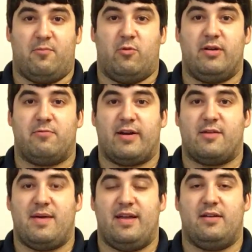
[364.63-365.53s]
Wouldn't
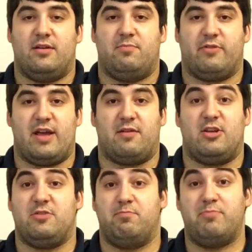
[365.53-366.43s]
recommend bringing
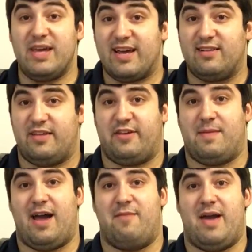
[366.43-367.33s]
big lithium
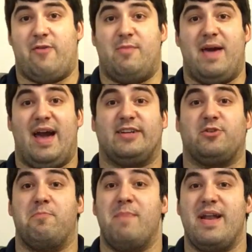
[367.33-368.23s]
ion battery packs
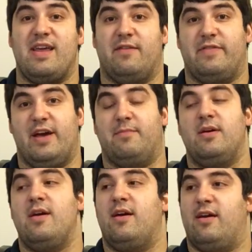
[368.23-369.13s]
or many of them.
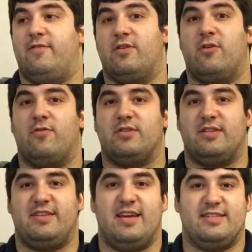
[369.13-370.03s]
If you go over to
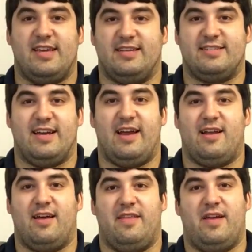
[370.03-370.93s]
the TSA site,
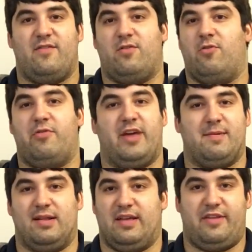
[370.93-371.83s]
they have a whole thing
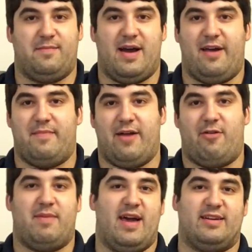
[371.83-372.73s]
about lithium ion battery
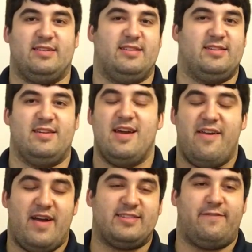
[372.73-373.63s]
packs, and
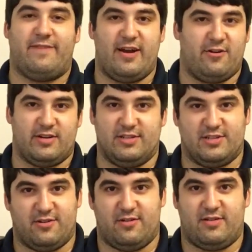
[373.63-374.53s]
that's a fire
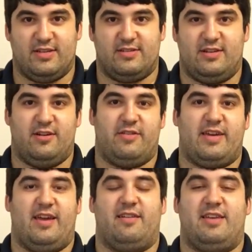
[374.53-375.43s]
concern because they
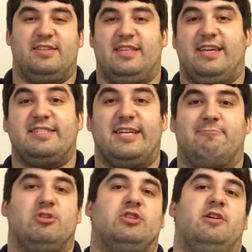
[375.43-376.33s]
can't easily
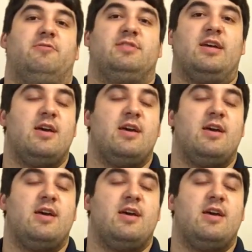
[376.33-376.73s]
extinguish those.